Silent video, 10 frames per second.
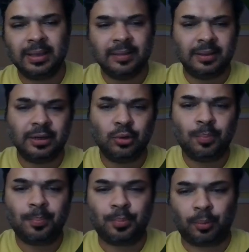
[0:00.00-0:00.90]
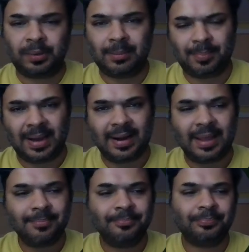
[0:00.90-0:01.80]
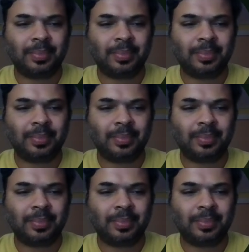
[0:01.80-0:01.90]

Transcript: The new prompting paradigm.